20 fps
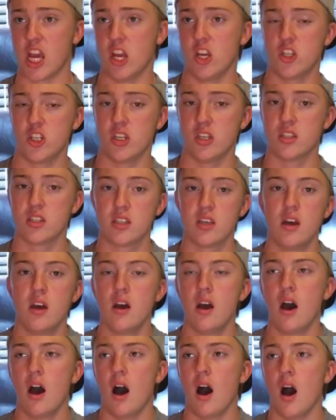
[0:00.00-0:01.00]
changes.
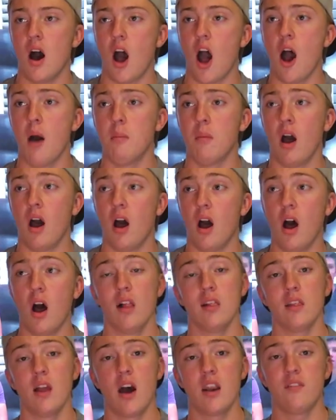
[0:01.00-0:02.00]
A
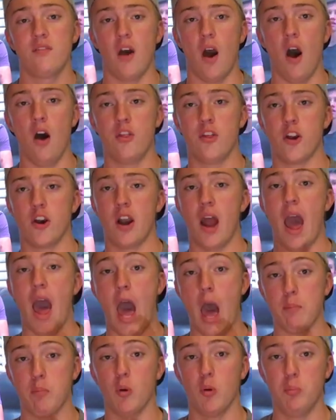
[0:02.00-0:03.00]
lot of other
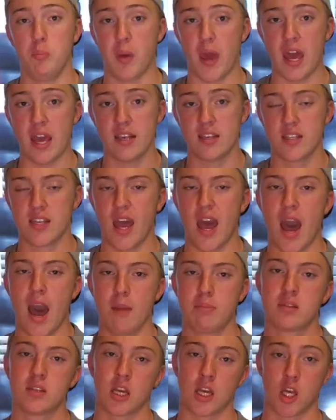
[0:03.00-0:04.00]
Apple-based
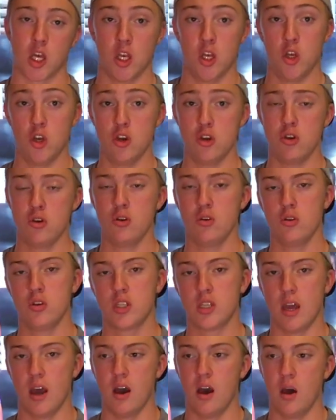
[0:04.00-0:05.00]
apps like News,
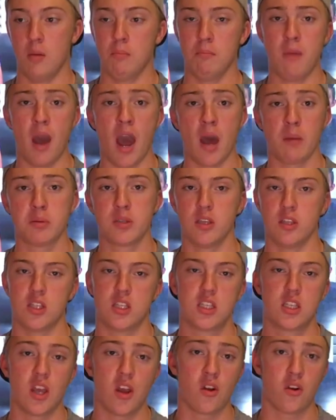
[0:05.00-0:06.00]
Maps, and
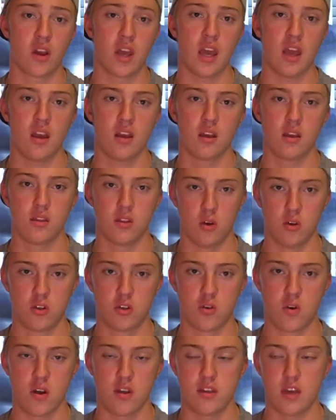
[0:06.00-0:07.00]
Siri, those
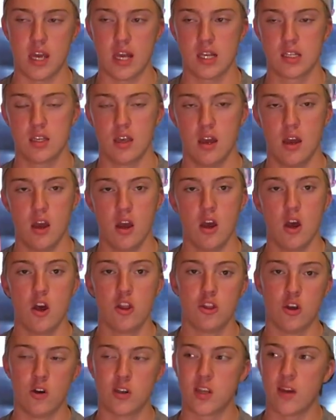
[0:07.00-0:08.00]
sort of things,
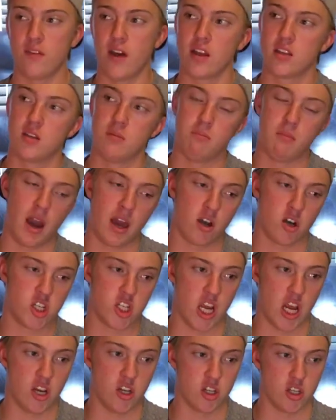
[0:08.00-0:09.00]
those have had some minor
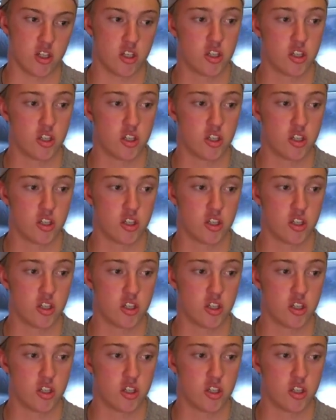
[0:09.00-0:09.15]
changes.